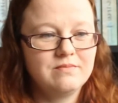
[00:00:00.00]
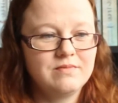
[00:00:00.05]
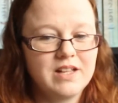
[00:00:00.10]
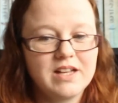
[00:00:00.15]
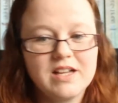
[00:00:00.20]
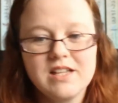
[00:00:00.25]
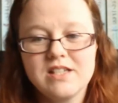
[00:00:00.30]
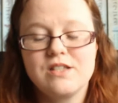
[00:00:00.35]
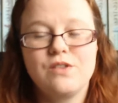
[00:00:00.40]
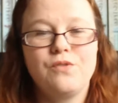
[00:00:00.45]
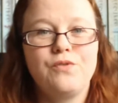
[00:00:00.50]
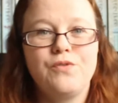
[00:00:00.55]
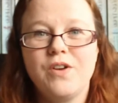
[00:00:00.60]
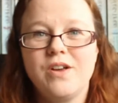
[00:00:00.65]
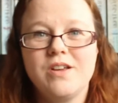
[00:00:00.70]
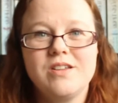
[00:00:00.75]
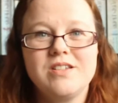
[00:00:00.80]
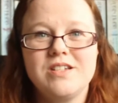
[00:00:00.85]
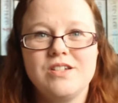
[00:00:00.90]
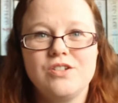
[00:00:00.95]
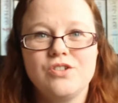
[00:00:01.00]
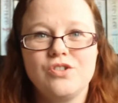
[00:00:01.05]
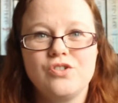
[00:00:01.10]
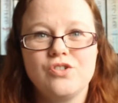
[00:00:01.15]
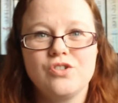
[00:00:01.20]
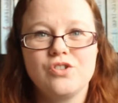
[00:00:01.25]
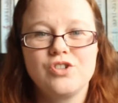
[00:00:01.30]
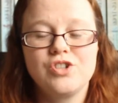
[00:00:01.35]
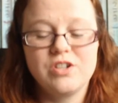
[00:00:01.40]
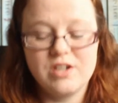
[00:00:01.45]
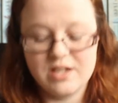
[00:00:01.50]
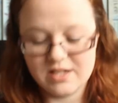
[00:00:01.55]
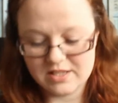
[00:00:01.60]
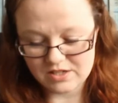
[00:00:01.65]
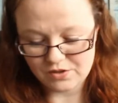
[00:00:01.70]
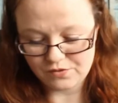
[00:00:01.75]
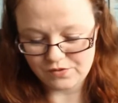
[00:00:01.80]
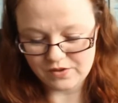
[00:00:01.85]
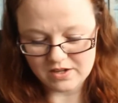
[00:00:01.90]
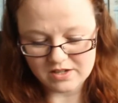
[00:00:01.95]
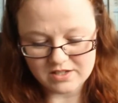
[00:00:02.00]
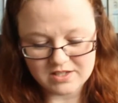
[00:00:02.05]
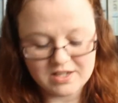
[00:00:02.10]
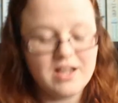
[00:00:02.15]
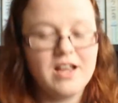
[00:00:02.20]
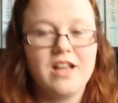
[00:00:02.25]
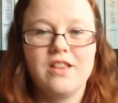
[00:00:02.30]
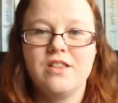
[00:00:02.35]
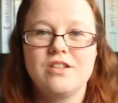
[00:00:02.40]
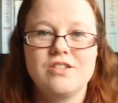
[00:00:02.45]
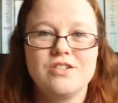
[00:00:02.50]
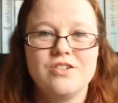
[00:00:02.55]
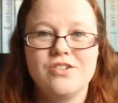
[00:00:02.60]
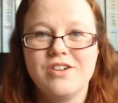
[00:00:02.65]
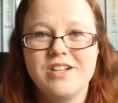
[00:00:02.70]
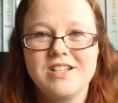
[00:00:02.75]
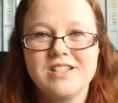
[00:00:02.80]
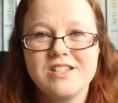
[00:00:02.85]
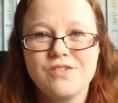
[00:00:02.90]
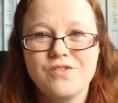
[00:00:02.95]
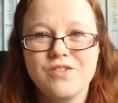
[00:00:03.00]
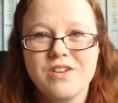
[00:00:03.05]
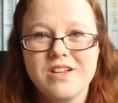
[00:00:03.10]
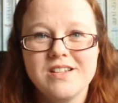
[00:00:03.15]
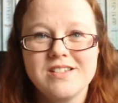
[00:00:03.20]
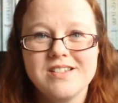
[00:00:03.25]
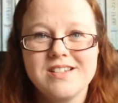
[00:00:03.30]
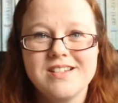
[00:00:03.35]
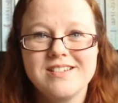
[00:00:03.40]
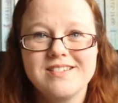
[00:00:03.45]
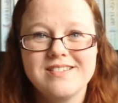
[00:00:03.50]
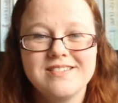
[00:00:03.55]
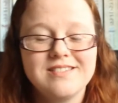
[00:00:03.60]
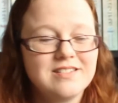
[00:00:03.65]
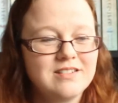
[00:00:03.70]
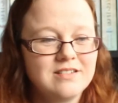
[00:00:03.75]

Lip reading: Like, it's the first instruction, interface it, and there's no interfacing.